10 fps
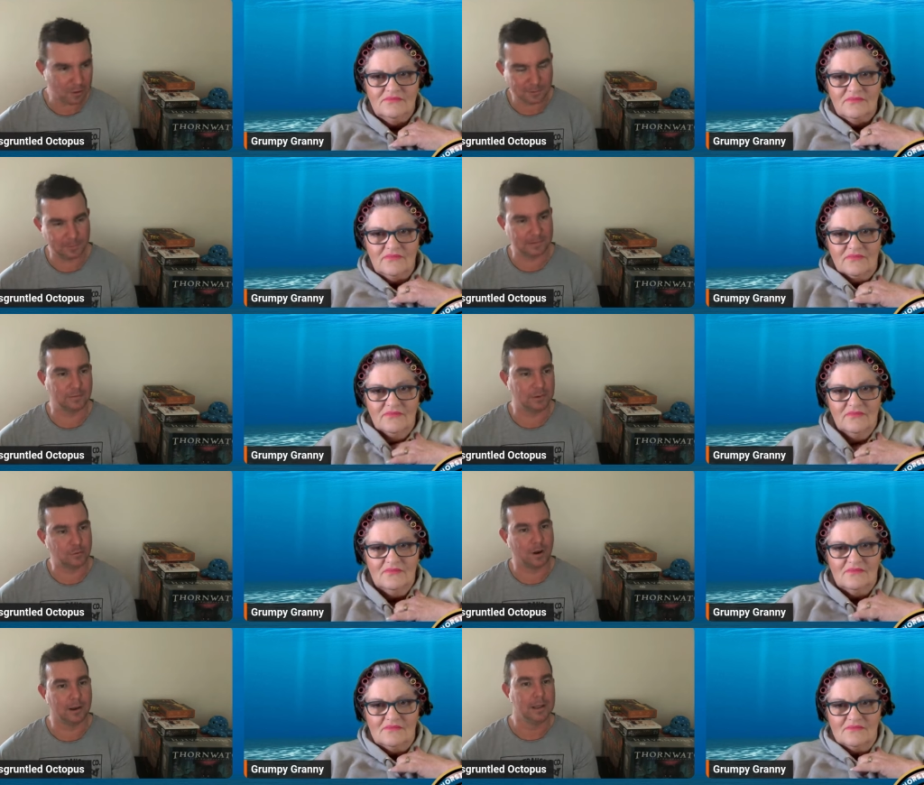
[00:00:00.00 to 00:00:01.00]
Speaker 1: the
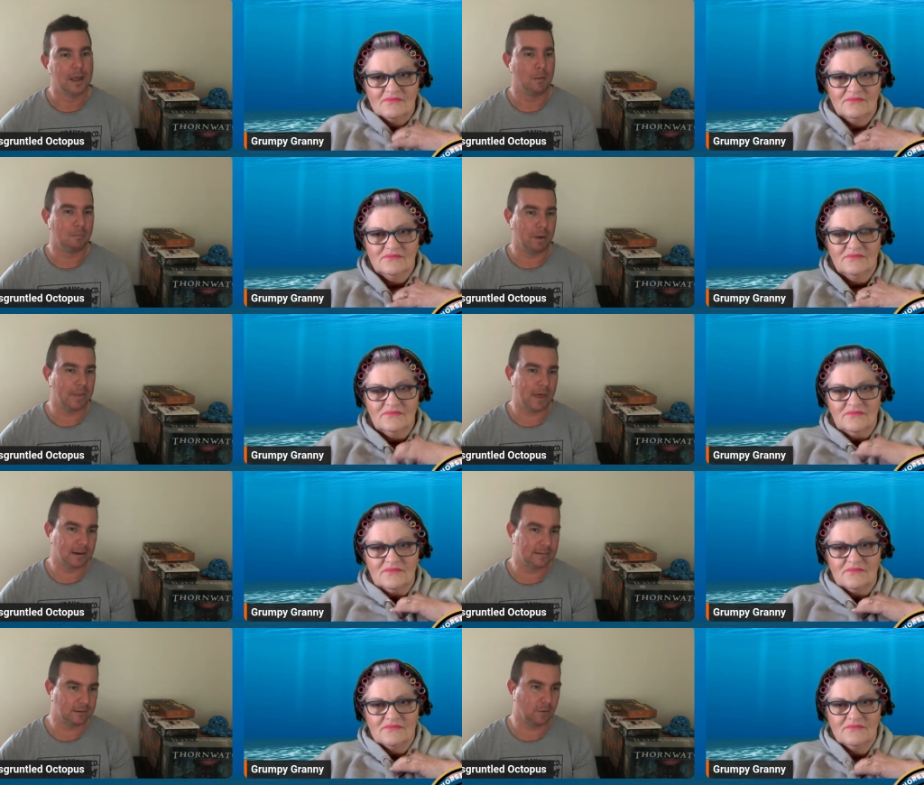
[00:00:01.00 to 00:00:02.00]
specifics, right? But that
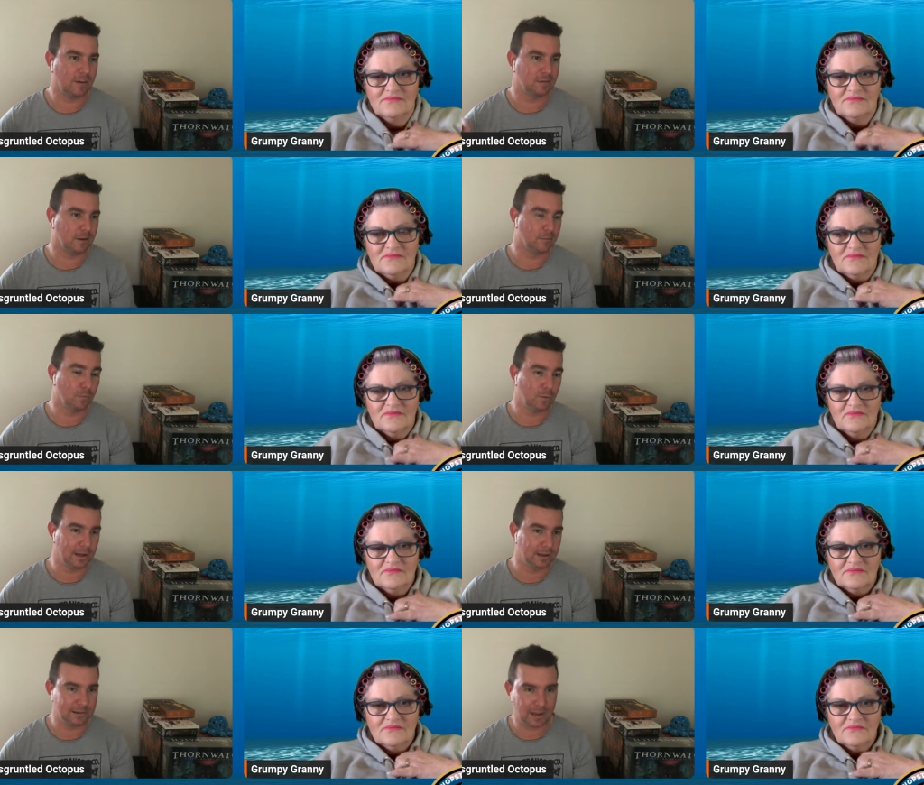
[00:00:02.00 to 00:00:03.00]
in itself has like
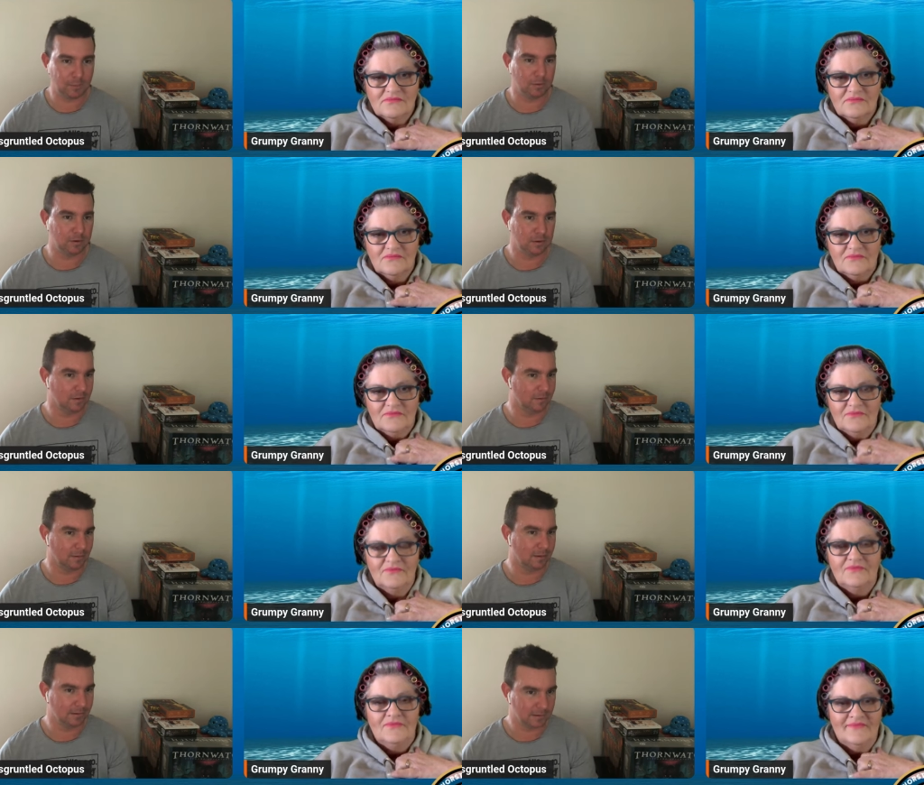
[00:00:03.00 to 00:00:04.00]
really dampened the,
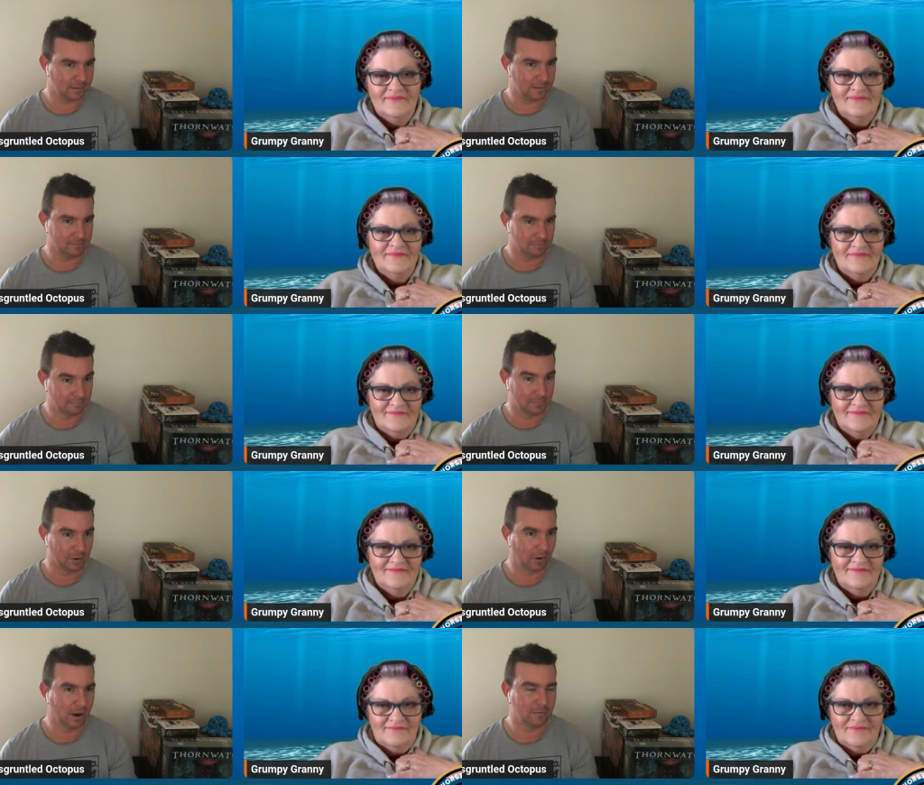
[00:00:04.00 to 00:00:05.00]
the mm. Dixxon
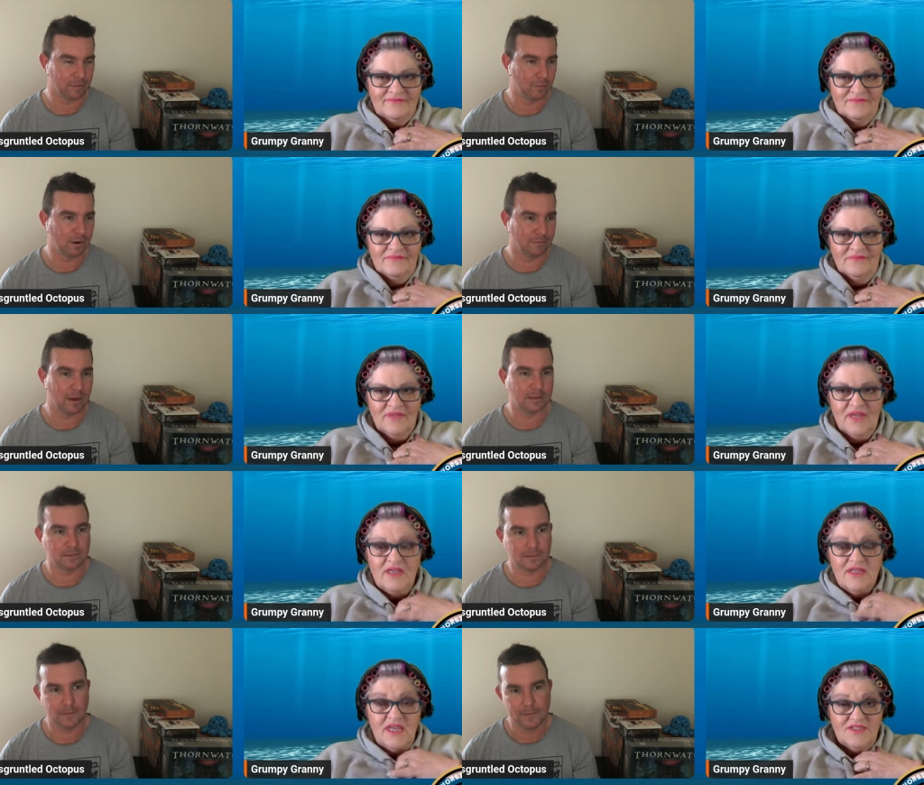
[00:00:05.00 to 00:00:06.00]
line from what I've gathered.
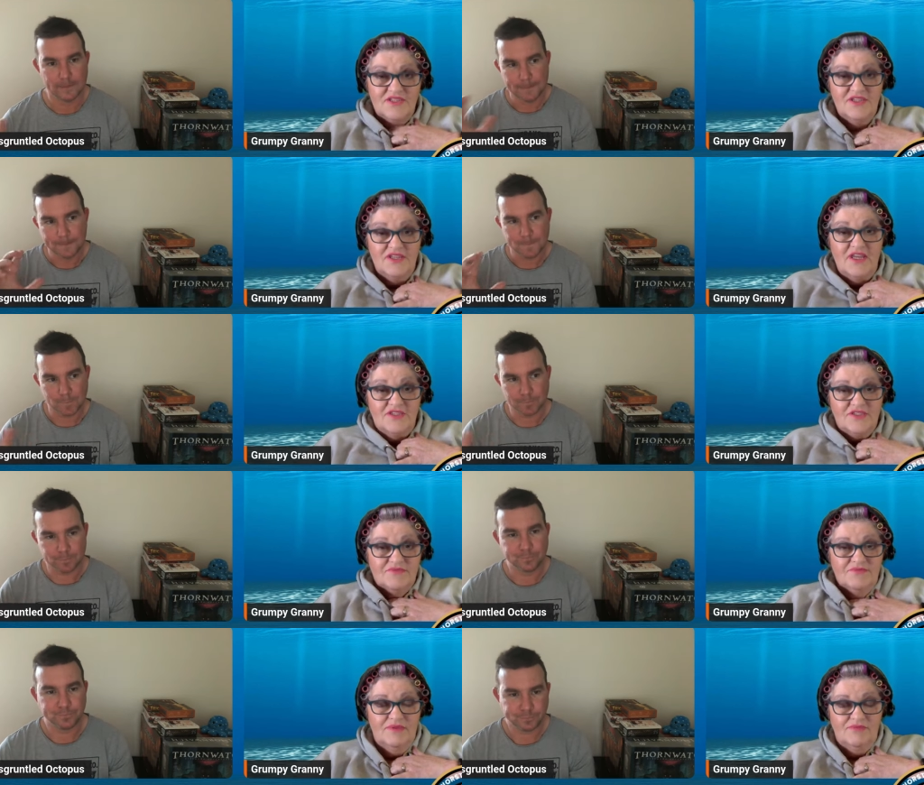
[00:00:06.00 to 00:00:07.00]
Yes,
Speaker 2: it, it's
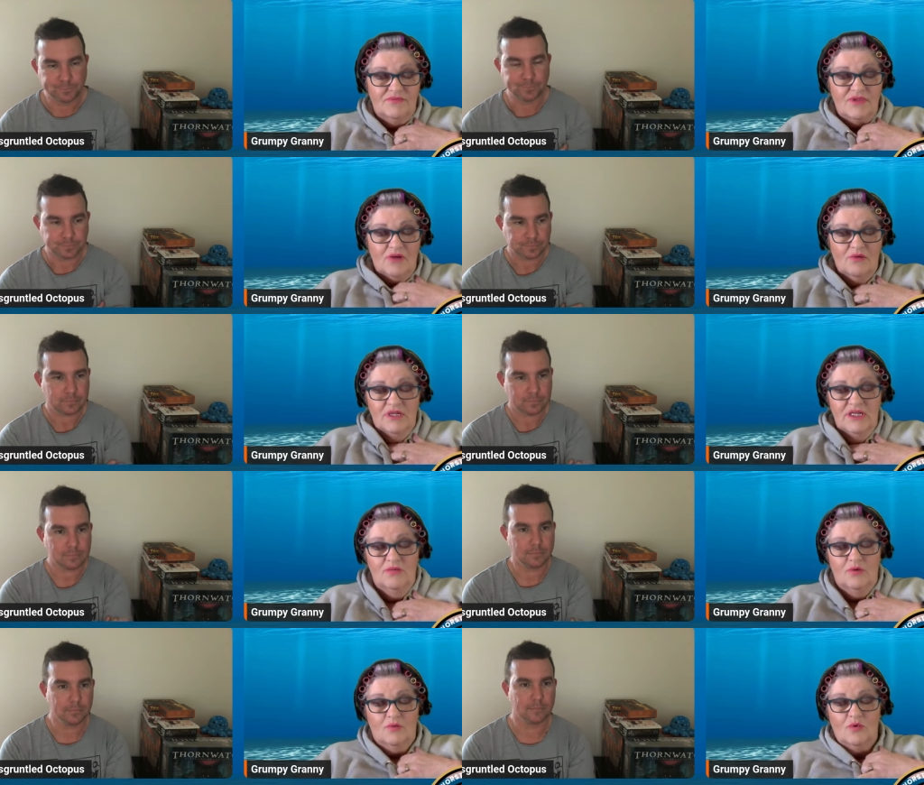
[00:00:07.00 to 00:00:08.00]
nowhere near
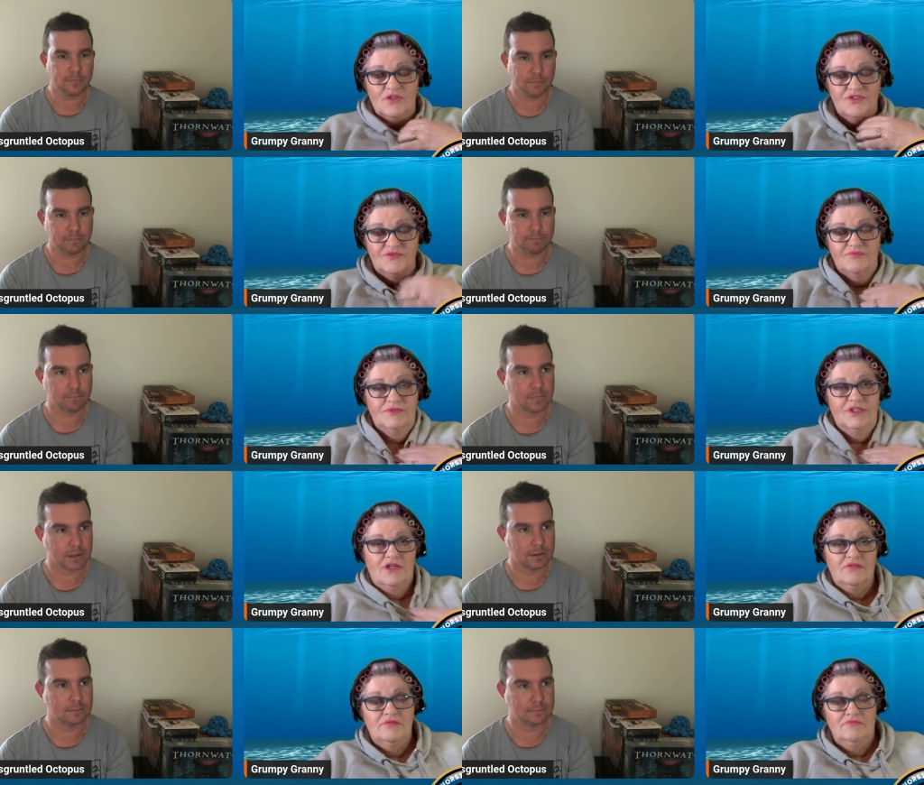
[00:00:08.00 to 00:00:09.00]
what it was, you
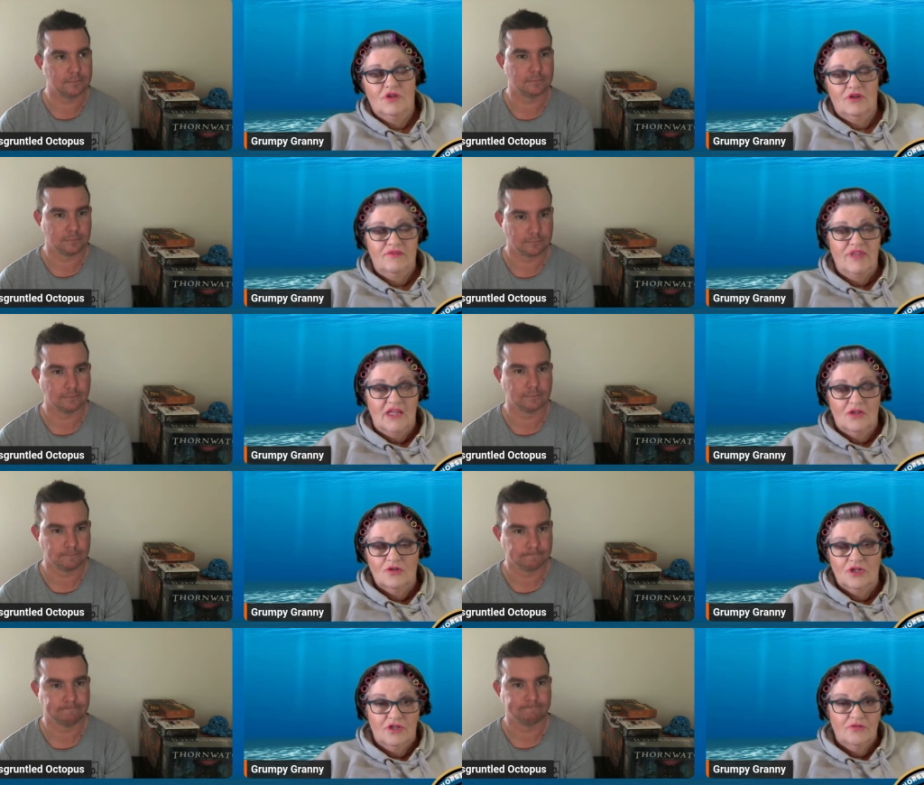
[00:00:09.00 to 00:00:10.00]
know, not even that long
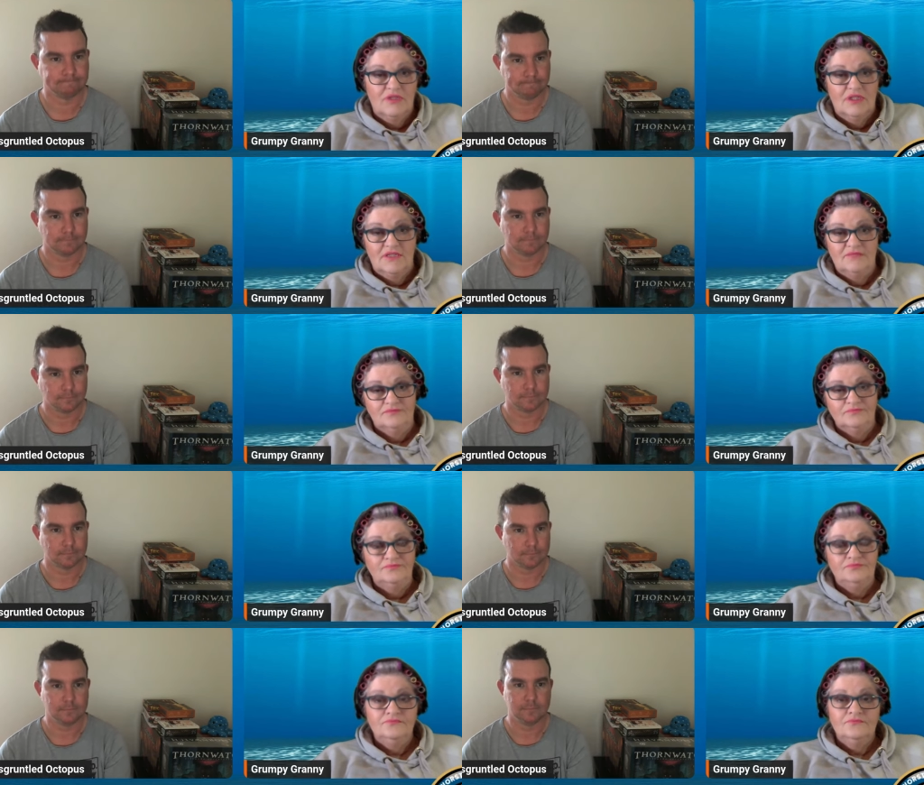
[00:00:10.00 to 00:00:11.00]
ago, really.
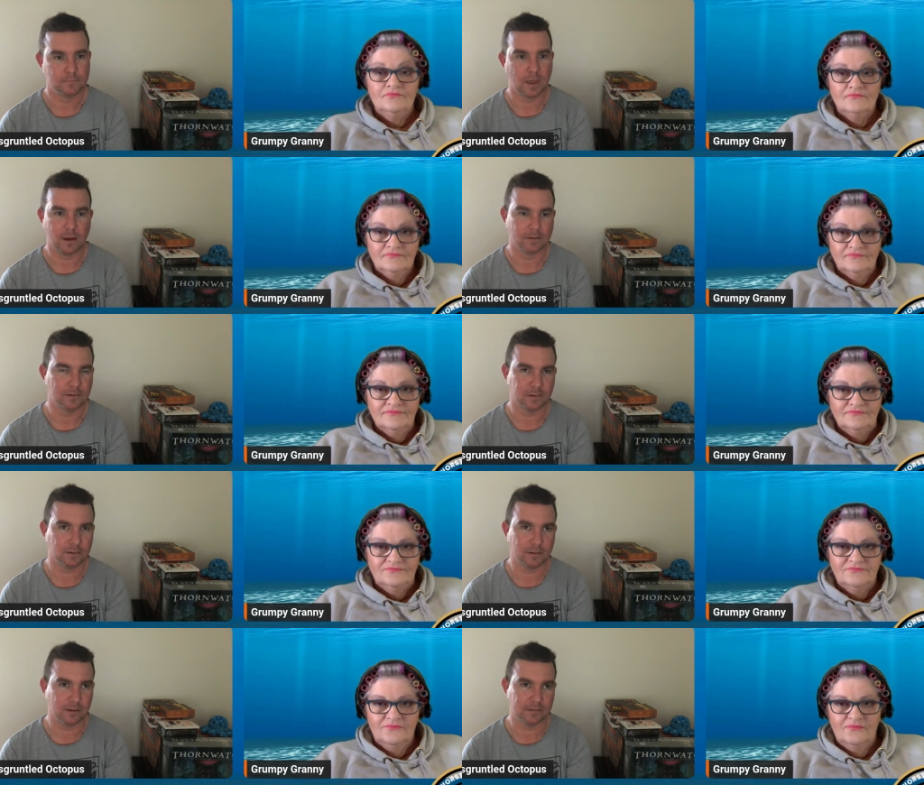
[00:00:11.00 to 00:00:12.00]
Speaker 1: No, because mm. like I